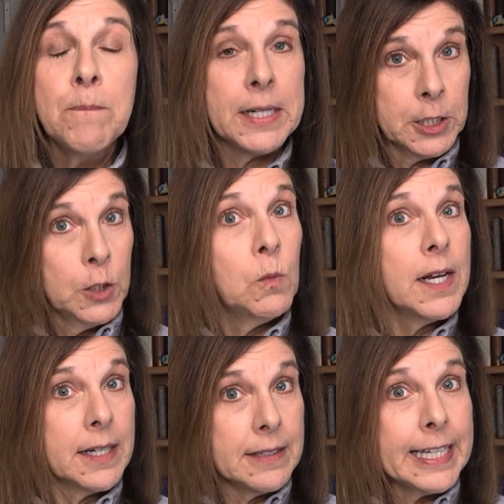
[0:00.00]
but you
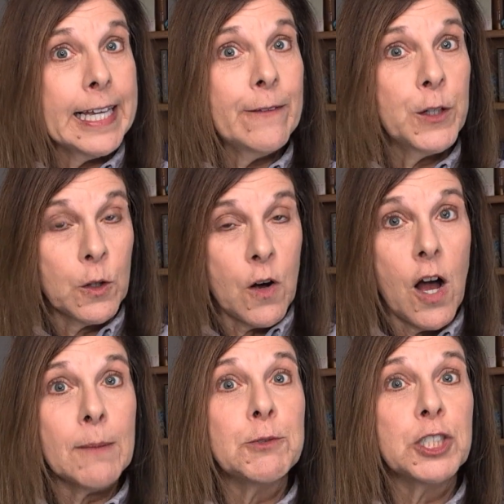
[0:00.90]
want to leave your
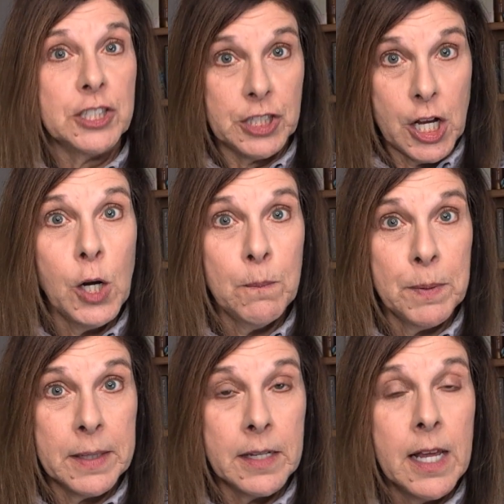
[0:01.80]
options
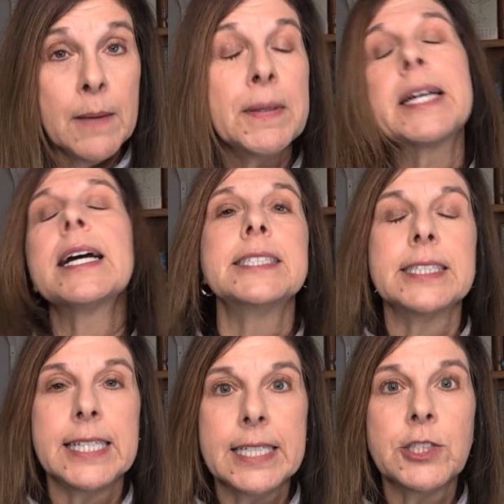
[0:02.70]
open
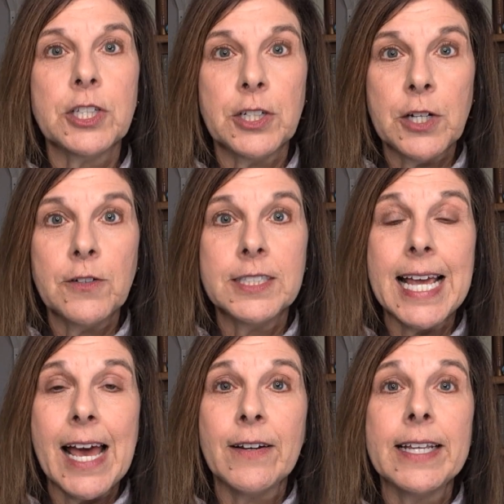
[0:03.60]
because things could go
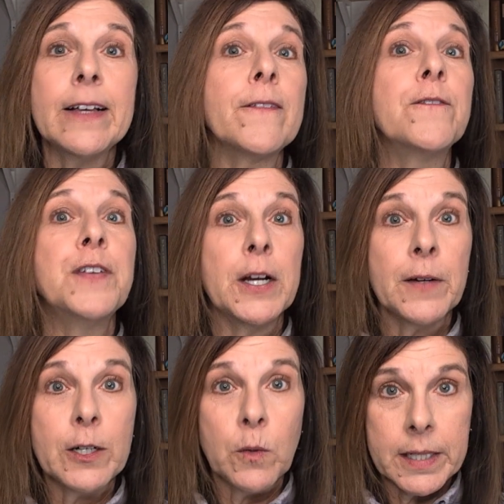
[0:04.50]
downhill
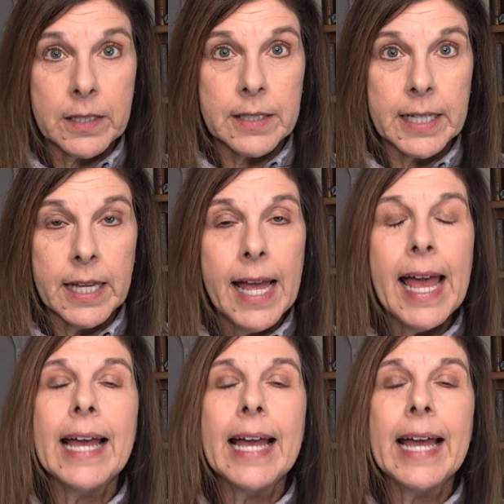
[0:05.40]
very quickly